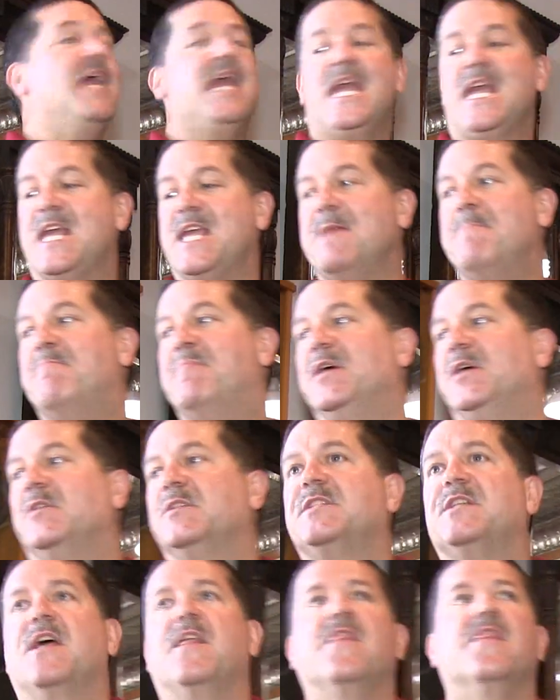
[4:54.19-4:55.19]
he
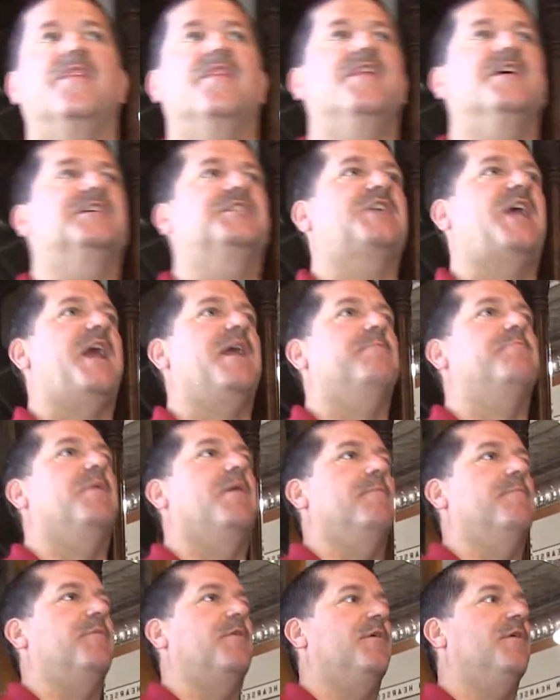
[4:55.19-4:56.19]
built this hand
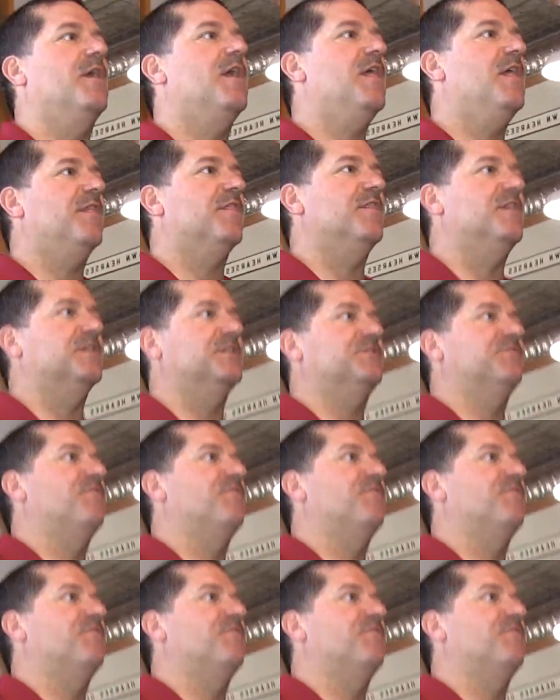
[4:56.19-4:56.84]
pumper, this